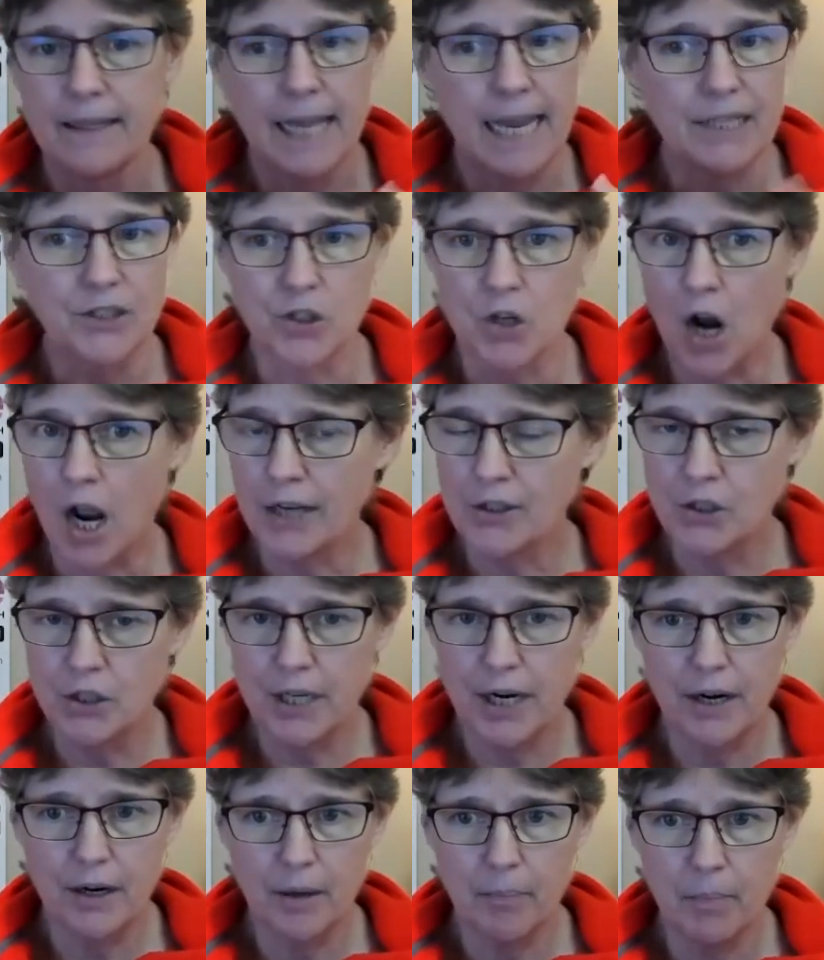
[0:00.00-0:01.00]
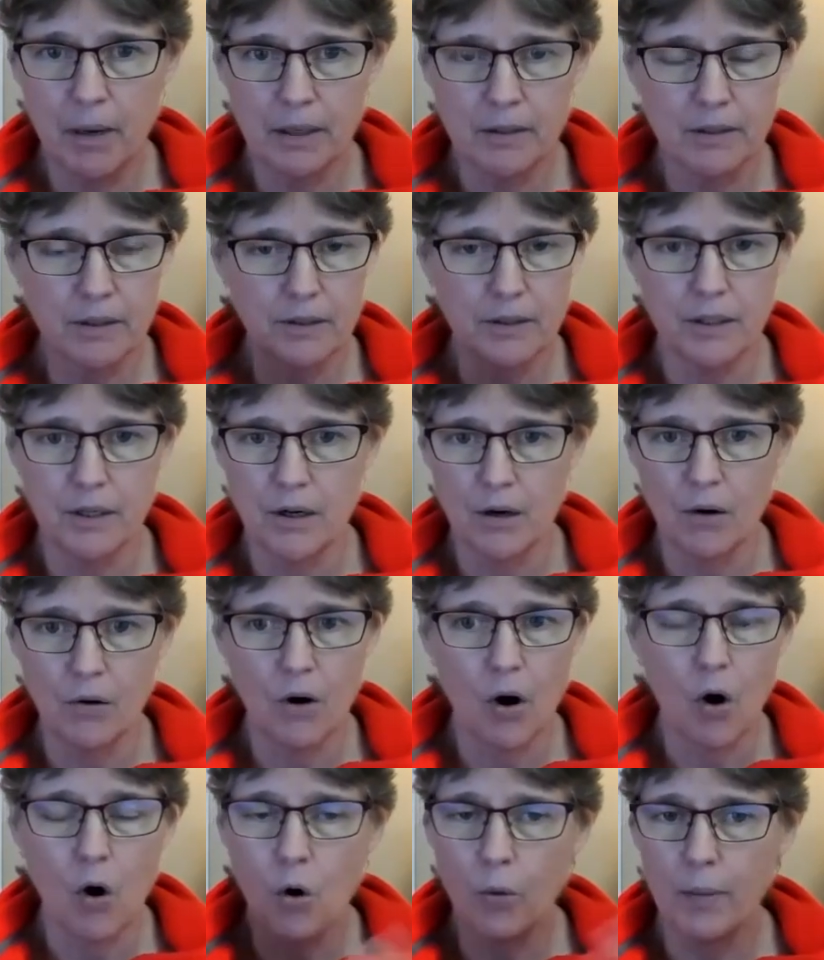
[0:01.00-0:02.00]
It's not shared amongst, a
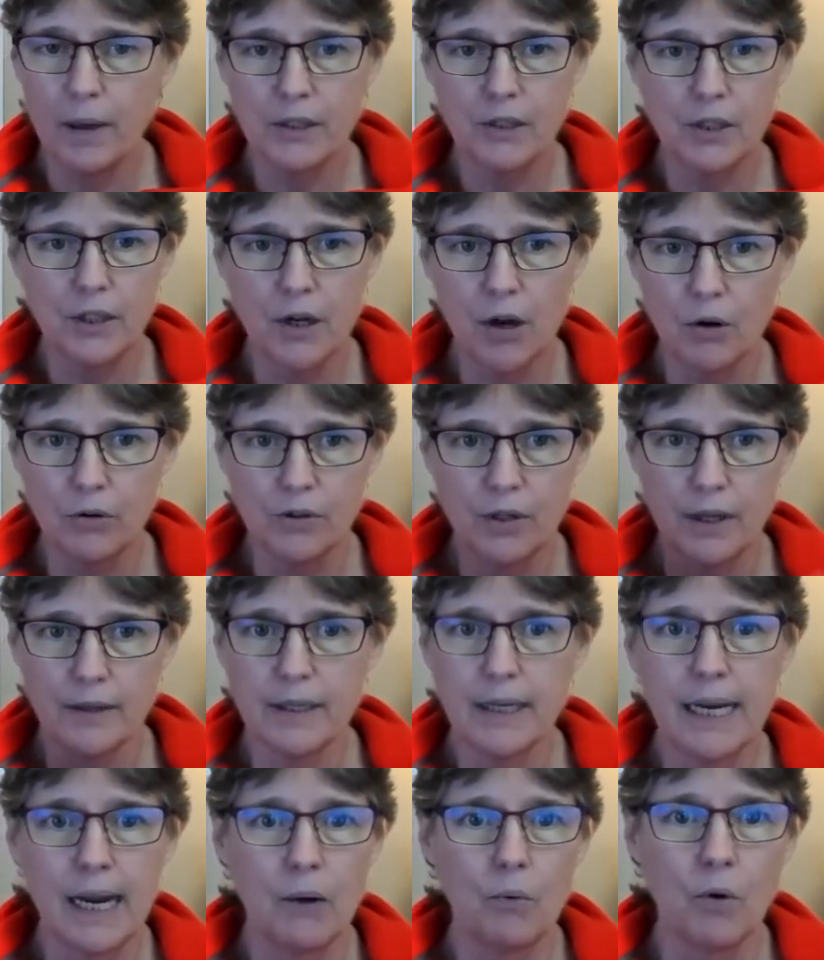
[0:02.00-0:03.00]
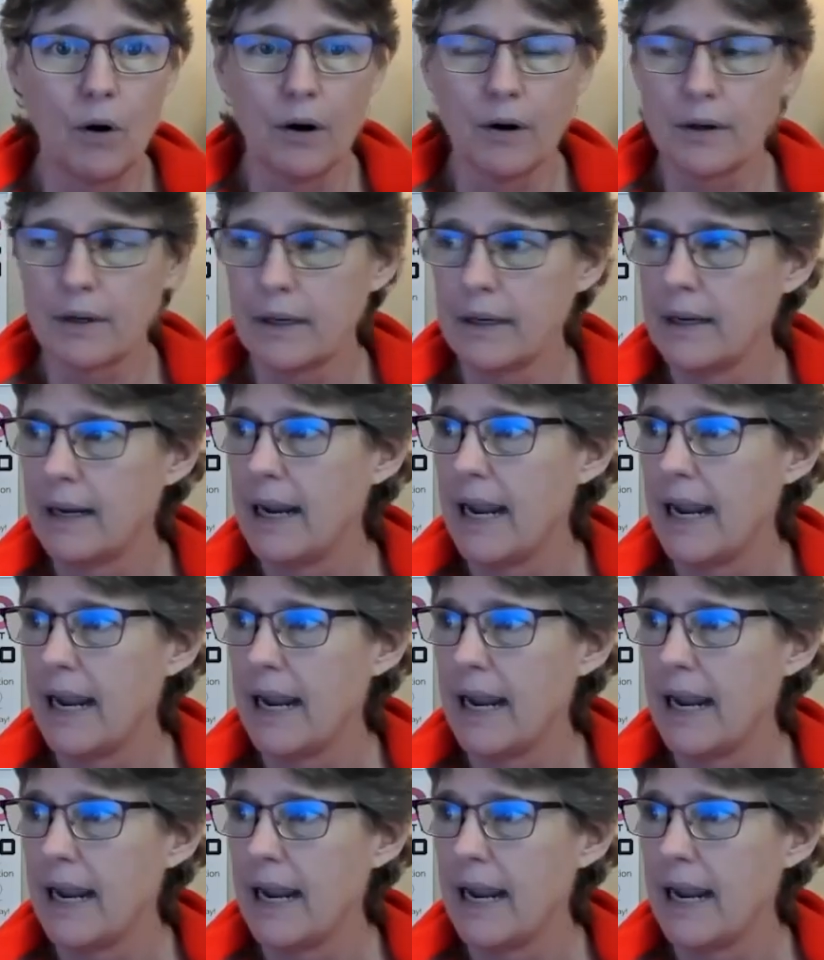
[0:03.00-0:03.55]
whole bunch of nodes on the network.